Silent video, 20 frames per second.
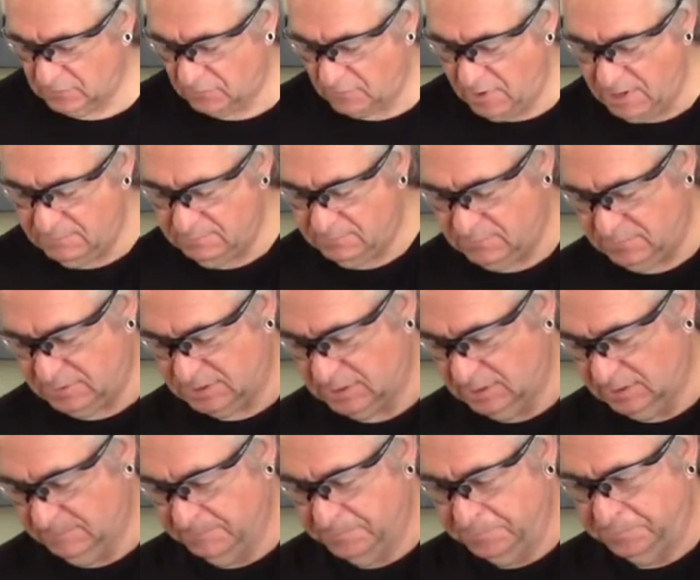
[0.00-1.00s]

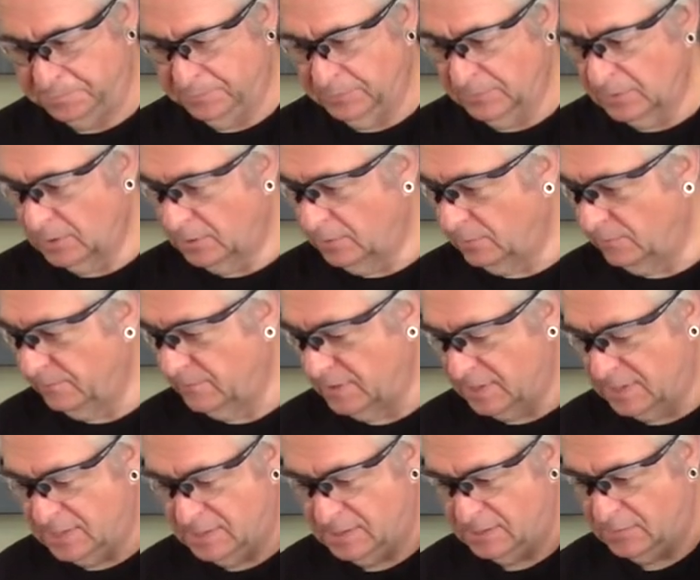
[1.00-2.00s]
grams of
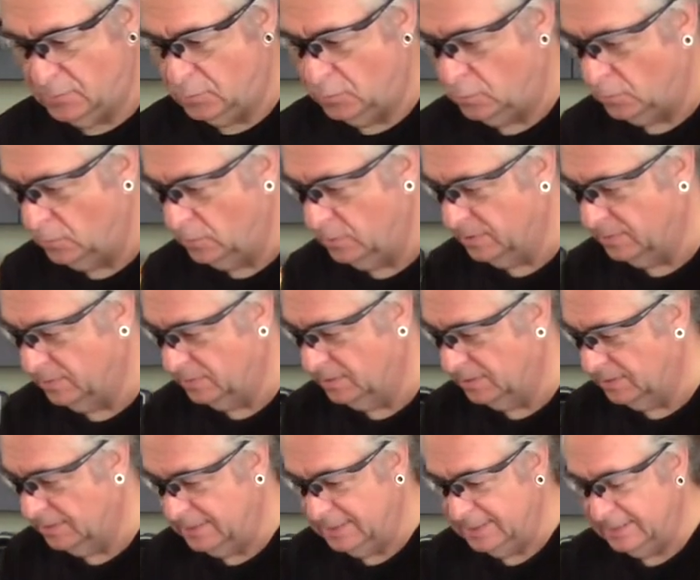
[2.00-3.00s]
our oil.
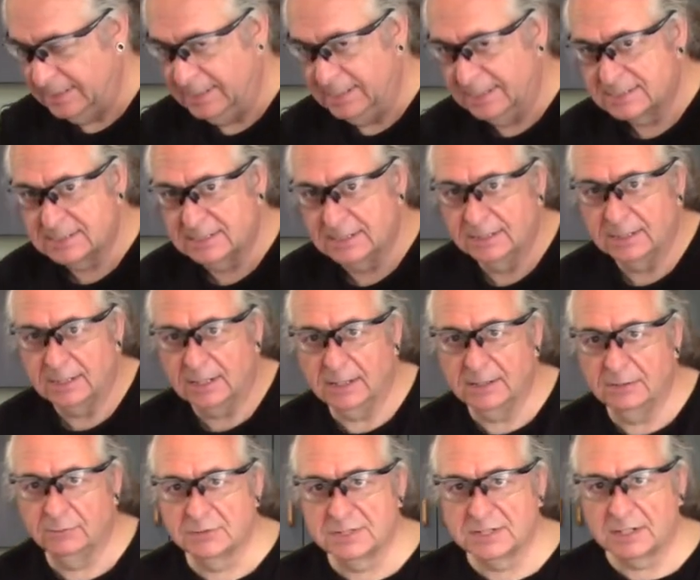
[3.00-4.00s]
Excellent. I
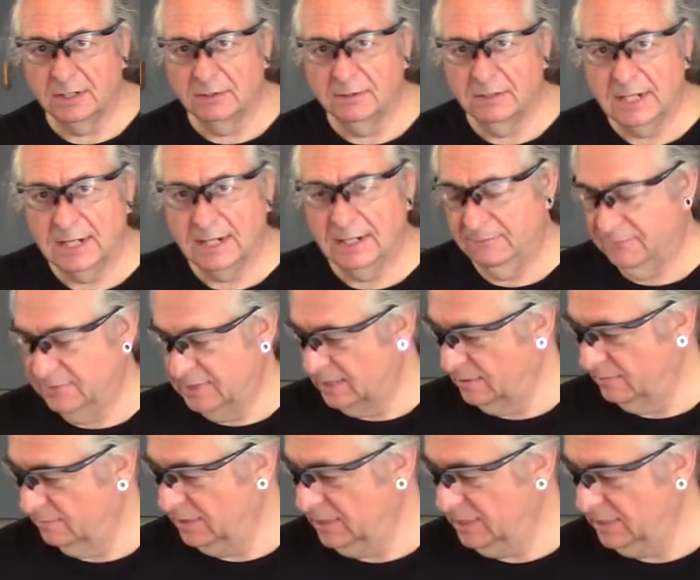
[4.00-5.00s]
also have
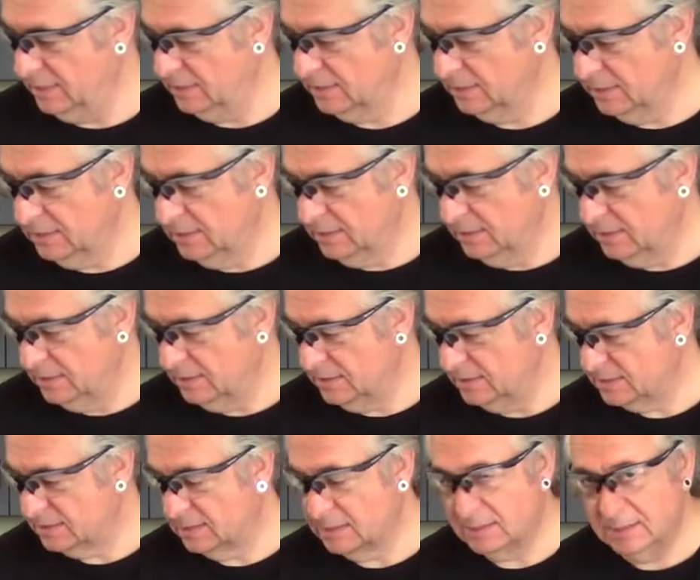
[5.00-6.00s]
down here
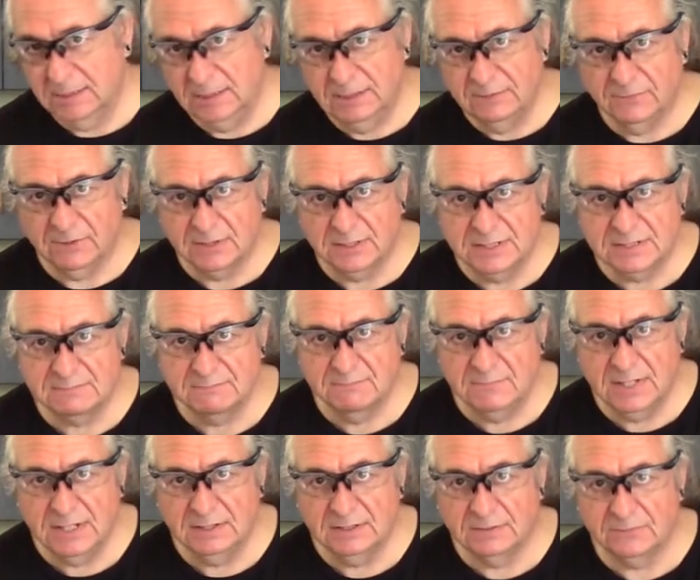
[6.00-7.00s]
this cutting device
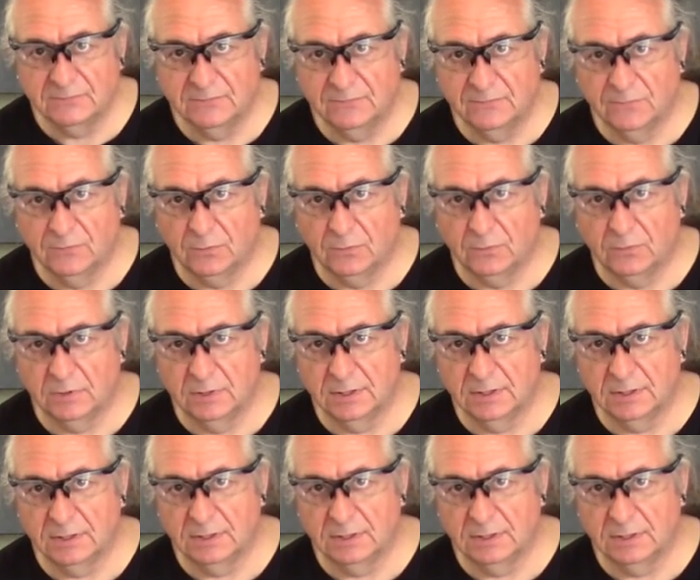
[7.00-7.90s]
meant for